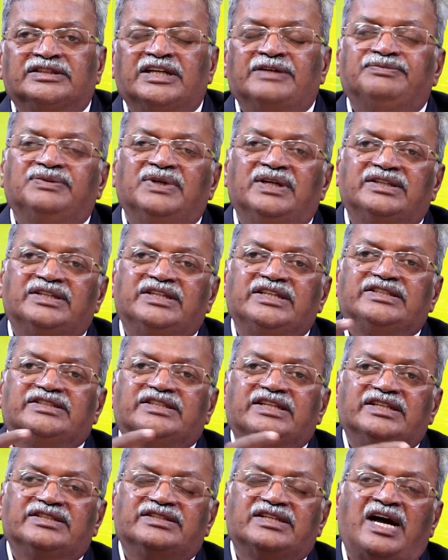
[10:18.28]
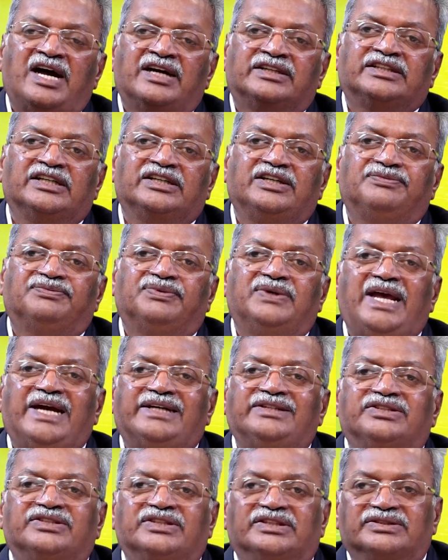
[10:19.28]
Schaeffler dishes are the
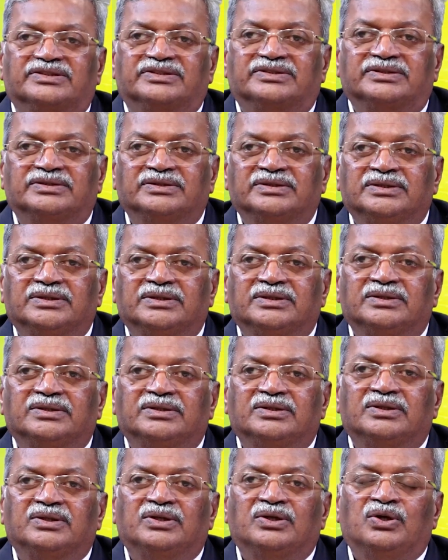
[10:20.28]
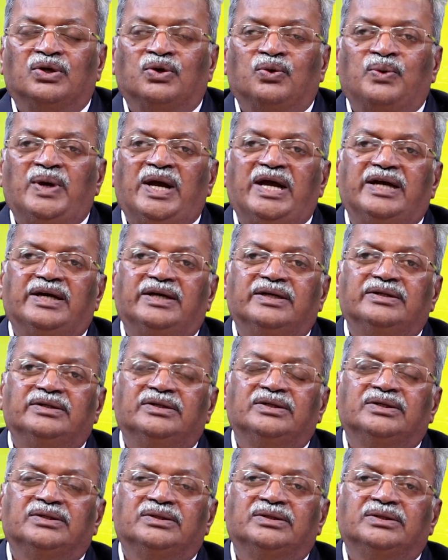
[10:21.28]
reflectors where